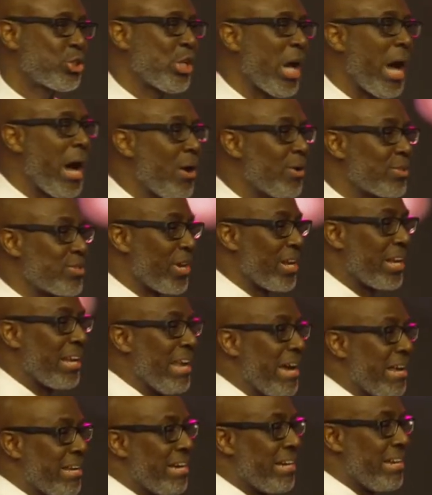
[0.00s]
Shout it,
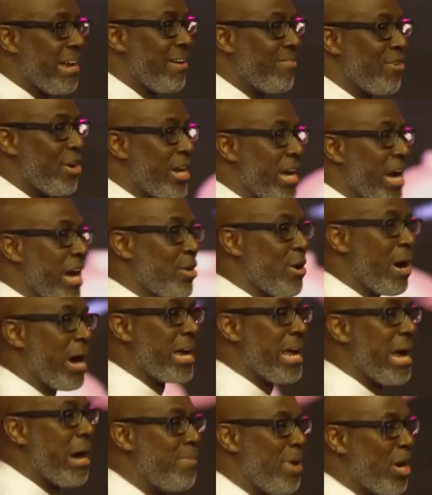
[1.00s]
let the devil hear you.
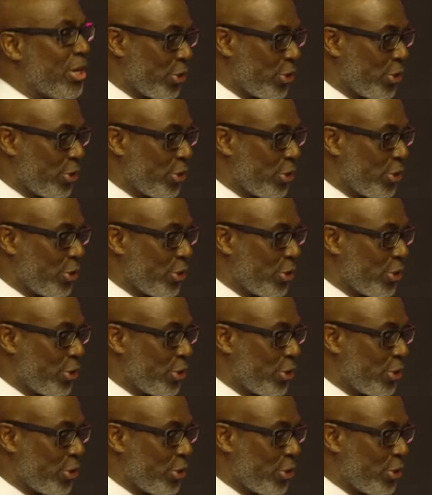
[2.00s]
I am